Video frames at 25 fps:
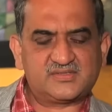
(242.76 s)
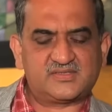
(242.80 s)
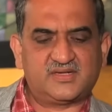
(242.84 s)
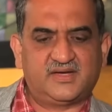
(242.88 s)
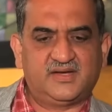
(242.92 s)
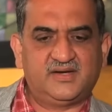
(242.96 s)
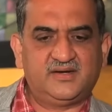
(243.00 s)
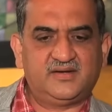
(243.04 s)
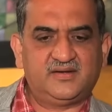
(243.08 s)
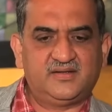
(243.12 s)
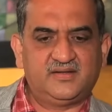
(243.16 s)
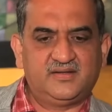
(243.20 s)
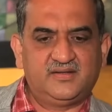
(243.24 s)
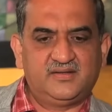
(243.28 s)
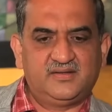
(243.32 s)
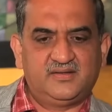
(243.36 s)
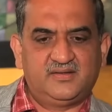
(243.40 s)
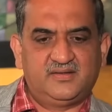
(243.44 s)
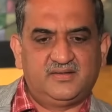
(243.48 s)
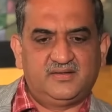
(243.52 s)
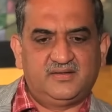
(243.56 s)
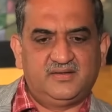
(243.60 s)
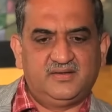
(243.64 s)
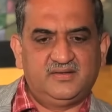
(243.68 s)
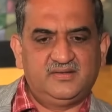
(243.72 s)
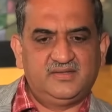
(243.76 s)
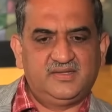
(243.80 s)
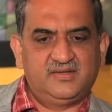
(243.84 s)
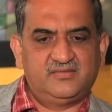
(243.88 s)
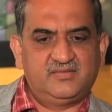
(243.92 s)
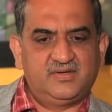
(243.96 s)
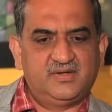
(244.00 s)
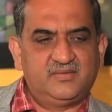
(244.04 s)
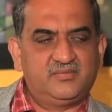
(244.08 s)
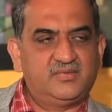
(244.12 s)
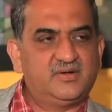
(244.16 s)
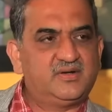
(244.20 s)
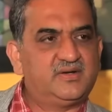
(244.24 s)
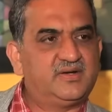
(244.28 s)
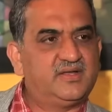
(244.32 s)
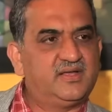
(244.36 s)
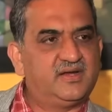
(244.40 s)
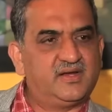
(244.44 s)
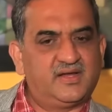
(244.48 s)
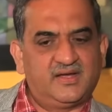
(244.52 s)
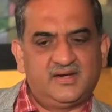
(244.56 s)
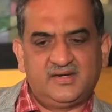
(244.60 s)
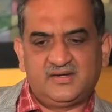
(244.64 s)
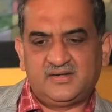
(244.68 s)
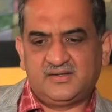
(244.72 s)
site in the available
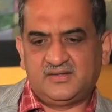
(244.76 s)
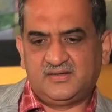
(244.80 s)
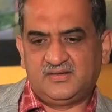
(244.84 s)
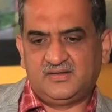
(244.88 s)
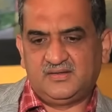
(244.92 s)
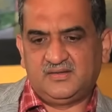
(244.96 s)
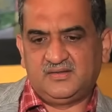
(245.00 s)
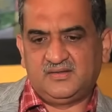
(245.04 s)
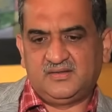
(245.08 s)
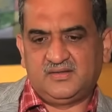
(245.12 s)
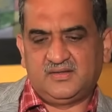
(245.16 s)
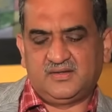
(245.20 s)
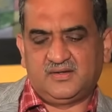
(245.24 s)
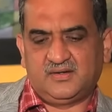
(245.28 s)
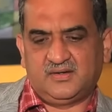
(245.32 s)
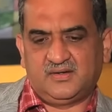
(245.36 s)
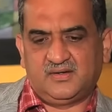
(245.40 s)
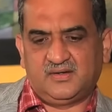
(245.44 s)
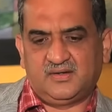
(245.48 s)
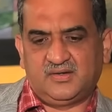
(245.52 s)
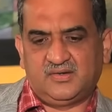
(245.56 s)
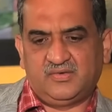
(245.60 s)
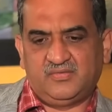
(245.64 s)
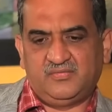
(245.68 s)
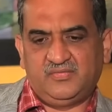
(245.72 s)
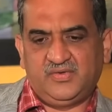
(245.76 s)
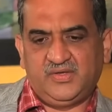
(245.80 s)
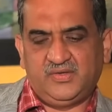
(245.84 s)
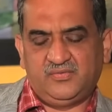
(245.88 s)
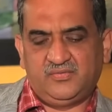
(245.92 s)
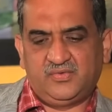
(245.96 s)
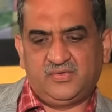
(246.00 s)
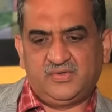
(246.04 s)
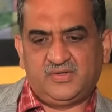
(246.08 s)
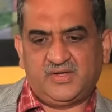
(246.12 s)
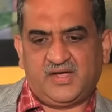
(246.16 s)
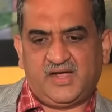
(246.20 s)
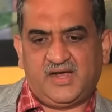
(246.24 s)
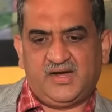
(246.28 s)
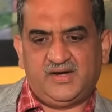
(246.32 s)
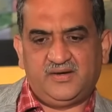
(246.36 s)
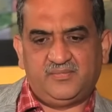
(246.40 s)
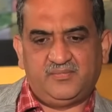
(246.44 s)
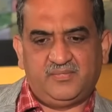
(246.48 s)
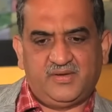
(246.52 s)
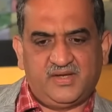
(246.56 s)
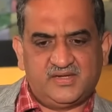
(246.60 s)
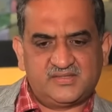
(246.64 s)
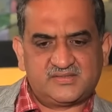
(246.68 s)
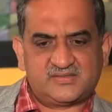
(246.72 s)
daylight. We would
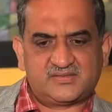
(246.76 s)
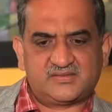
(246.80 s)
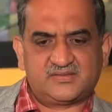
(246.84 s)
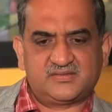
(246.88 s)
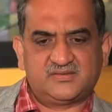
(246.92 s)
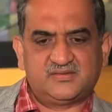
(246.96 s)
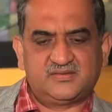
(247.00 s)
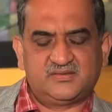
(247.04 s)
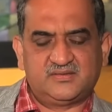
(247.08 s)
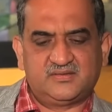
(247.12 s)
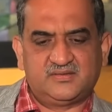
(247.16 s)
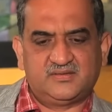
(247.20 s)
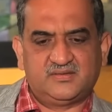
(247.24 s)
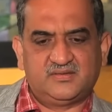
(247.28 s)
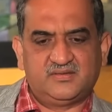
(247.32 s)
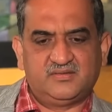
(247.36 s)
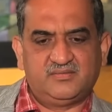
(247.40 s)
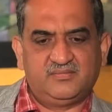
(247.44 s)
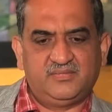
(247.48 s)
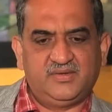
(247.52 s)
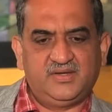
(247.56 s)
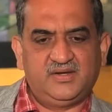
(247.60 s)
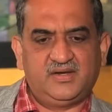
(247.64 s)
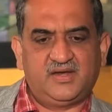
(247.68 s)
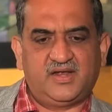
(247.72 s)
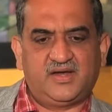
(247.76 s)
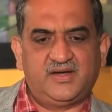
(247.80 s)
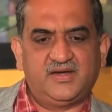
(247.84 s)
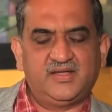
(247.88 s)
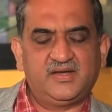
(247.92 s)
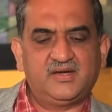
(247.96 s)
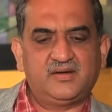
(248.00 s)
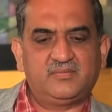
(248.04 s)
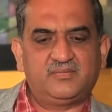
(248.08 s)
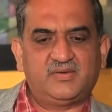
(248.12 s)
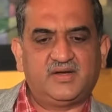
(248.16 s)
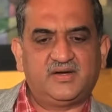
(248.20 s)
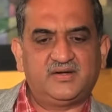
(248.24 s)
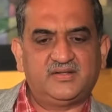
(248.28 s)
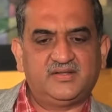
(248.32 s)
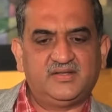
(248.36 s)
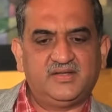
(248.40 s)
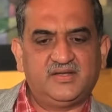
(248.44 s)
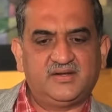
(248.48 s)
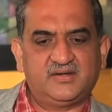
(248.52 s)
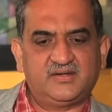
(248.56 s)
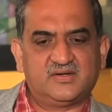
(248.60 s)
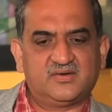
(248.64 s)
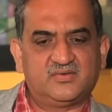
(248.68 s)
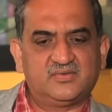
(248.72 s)
at best be landing up at
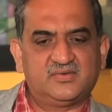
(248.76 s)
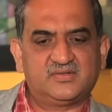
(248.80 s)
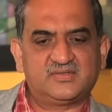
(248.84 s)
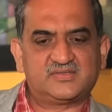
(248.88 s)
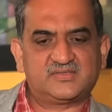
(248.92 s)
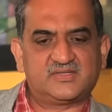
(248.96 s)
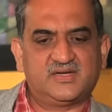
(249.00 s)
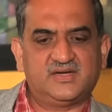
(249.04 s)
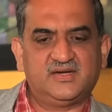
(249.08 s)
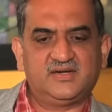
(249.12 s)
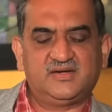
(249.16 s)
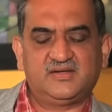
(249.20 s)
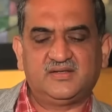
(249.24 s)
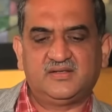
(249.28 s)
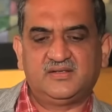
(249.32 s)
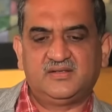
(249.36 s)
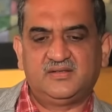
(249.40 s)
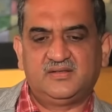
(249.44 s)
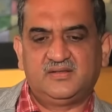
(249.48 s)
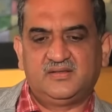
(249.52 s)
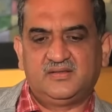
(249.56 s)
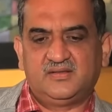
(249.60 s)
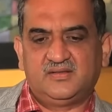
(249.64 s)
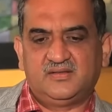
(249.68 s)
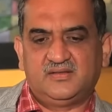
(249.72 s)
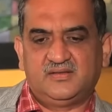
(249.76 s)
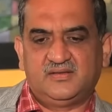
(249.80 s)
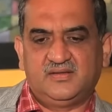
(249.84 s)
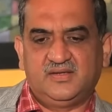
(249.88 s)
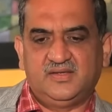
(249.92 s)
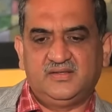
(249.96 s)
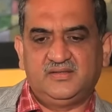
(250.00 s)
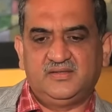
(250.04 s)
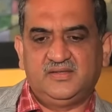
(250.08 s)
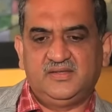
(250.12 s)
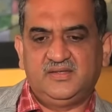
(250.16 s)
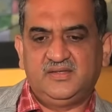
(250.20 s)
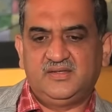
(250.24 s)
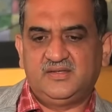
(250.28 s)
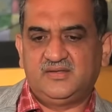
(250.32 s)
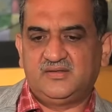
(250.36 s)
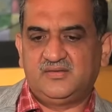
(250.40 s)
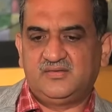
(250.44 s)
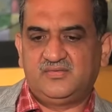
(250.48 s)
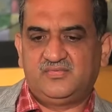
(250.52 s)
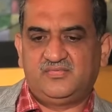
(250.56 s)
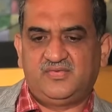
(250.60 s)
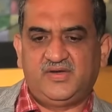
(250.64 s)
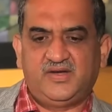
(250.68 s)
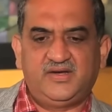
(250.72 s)
the encounter site in the
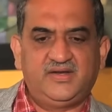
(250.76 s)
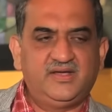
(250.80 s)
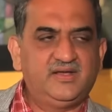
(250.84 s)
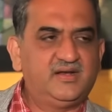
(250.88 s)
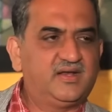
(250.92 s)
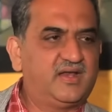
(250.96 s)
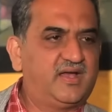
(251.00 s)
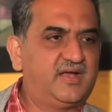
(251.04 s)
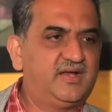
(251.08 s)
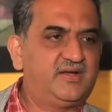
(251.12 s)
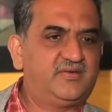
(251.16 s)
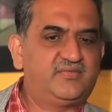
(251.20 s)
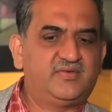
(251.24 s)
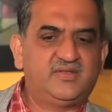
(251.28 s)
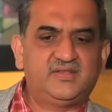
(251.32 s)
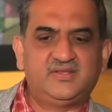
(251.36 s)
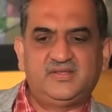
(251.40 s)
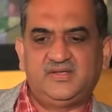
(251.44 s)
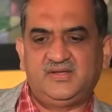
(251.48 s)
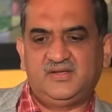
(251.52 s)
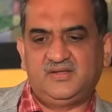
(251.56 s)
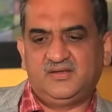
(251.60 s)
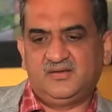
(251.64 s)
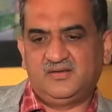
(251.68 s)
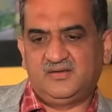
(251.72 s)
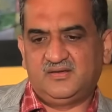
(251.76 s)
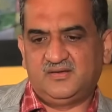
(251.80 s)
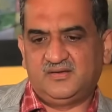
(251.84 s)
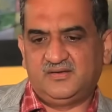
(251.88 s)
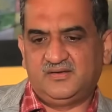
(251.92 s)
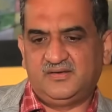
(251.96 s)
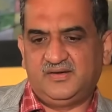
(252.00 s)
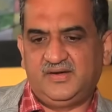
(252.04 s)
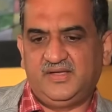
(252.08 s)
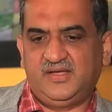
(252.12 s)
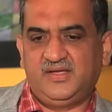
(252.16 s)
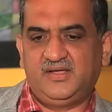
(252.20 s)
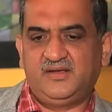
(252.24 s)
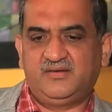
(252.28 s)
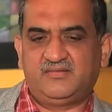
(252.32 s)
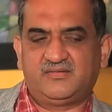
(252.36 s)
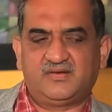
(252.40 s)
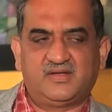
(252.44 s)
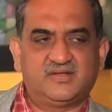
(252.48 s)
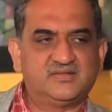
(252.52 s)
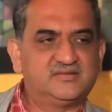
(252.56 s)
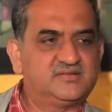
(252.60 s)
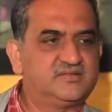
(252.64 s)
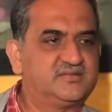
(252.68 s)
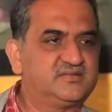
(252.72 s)
fading light when the day
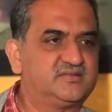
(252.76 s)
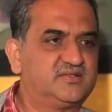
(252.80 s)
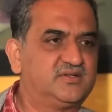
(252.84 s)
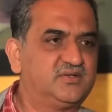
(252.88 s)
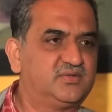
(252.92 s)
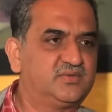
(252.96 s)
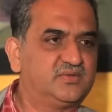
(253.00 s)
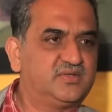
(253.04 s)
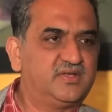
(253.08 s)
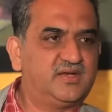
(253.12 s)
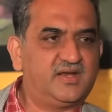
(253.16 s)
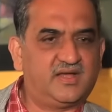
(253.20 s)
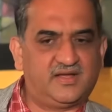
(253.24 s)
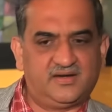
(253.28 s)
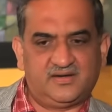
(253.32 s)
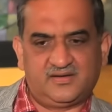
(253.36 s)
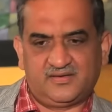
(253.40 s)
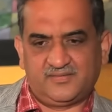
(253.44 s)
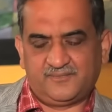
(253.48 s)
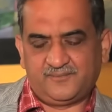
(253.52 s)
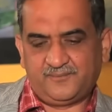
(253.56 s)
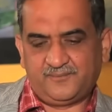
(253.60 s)
transits into the night.